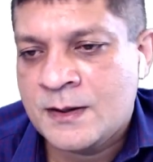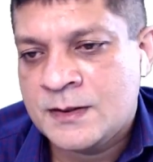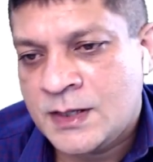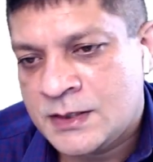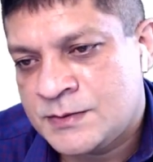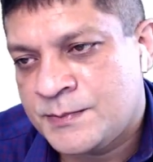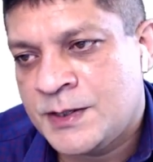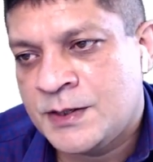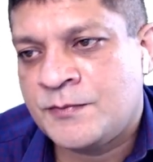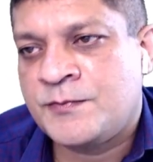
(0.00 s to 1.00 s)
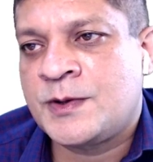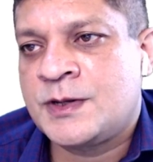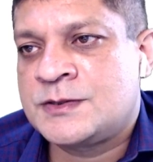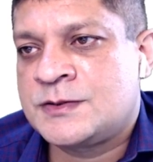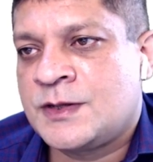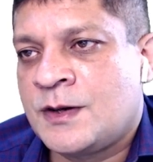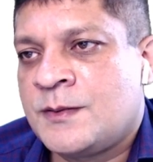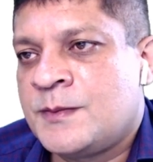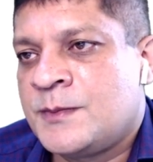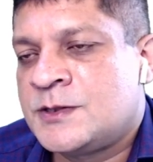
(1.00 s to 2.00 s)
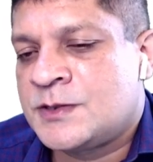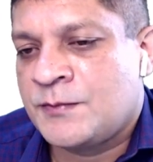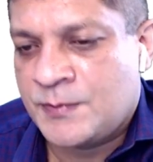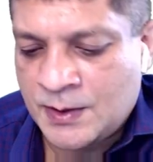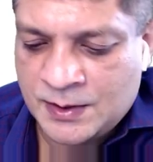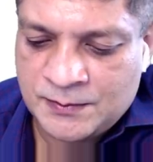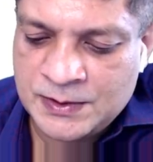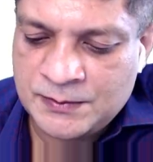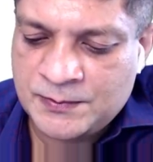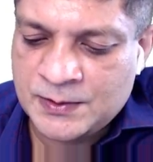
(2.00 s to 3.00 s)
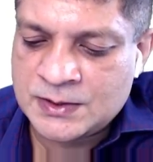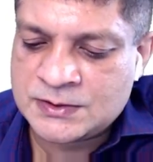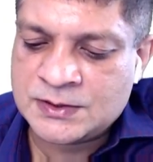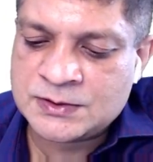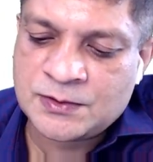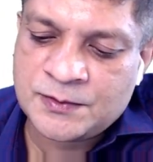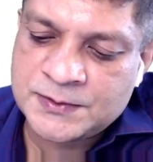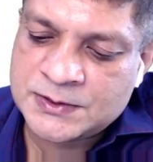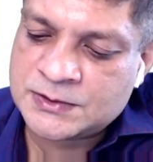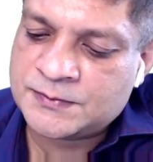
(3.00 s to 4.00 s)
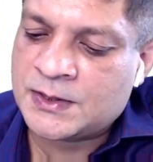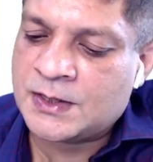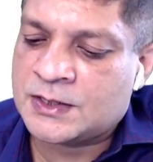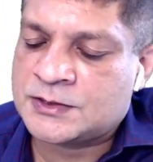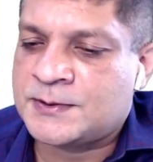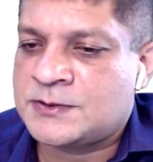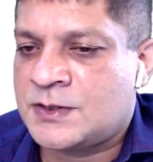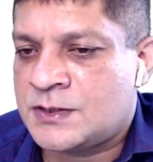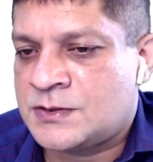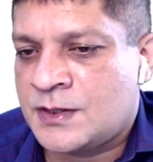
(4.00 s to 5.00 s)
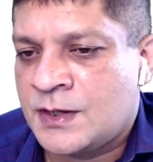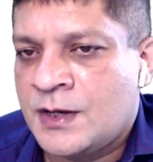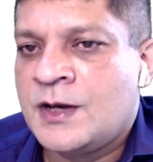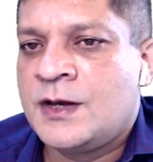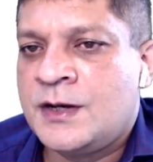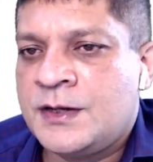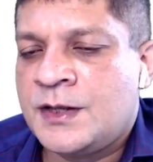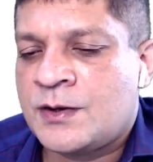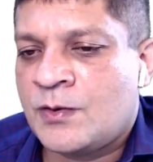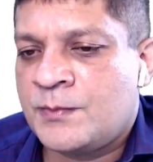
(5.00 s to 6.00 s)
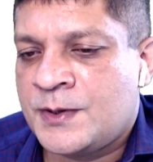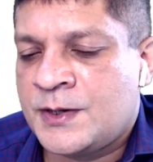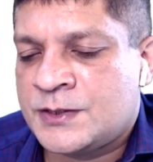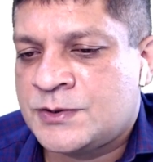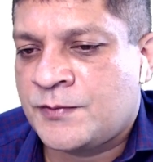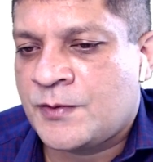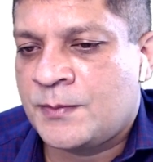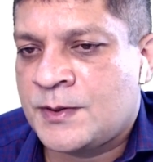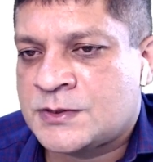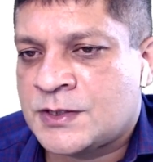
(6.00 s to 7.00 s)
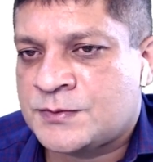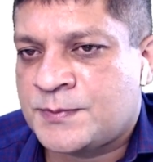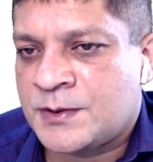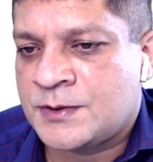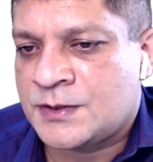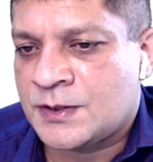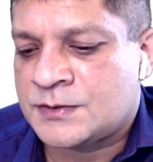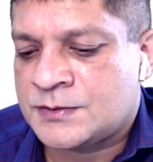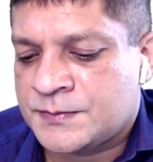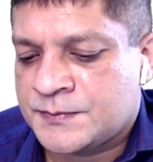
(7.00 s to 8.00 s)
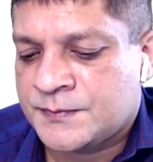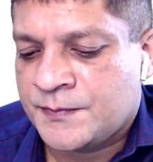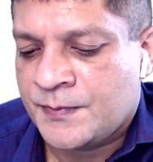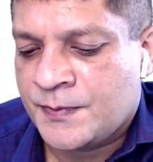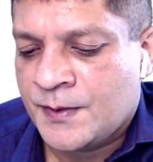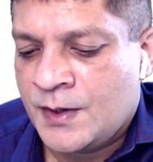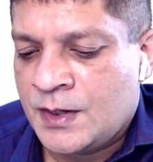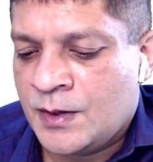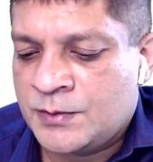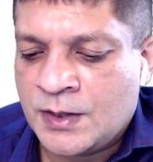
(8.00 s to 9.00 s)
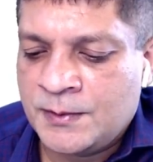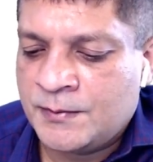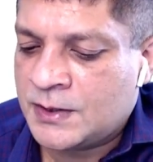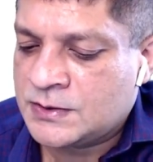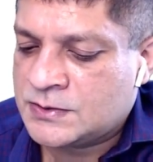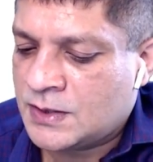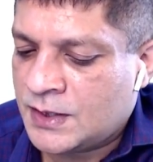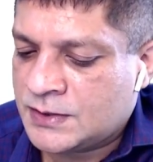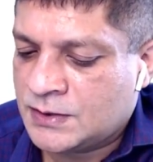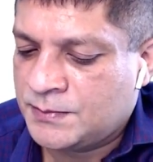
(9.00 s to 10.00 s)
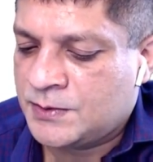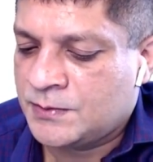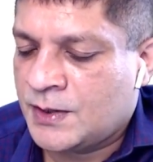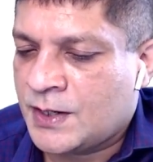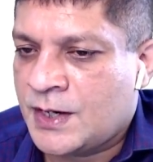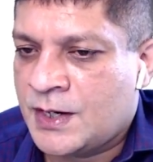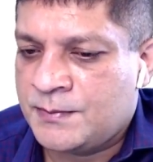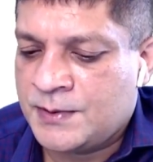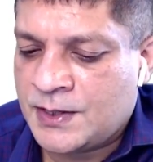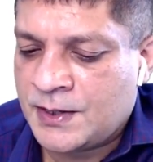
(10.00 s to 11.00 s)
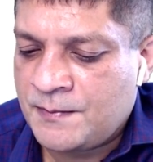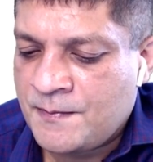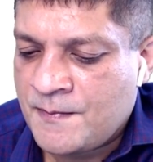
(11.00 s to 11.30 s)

That is the meaning of Fourier means if we are given the Fourier series coefficients, we can express it as a linear combination of complex exponentials. Now tell me, what is the relation between ak and bk?